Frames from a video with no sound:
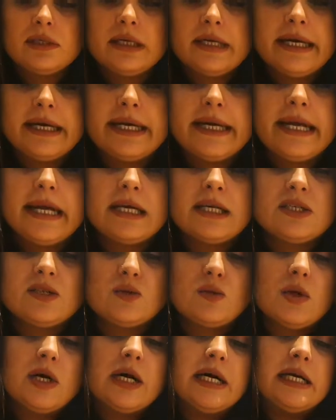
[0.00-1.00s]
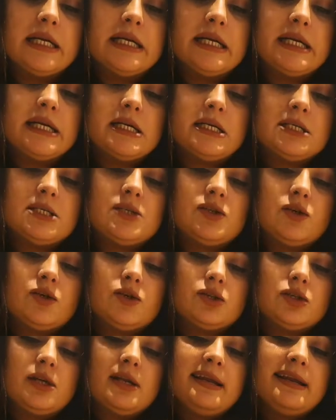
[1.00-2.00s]
The next one is
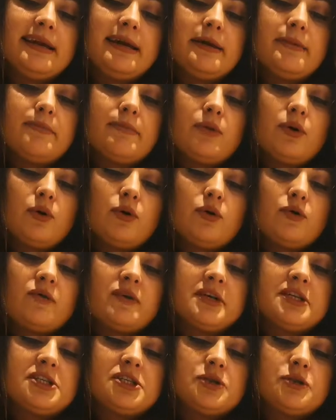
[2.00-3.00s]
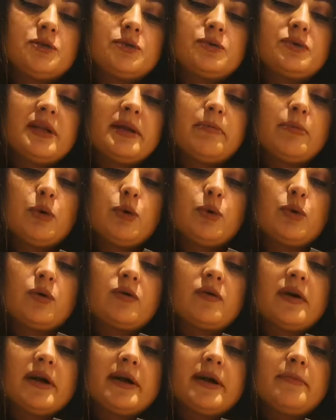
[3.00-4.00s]
Dr. Lip Original Nipple
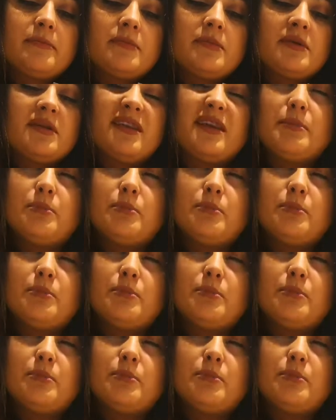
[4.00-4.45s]
Cream.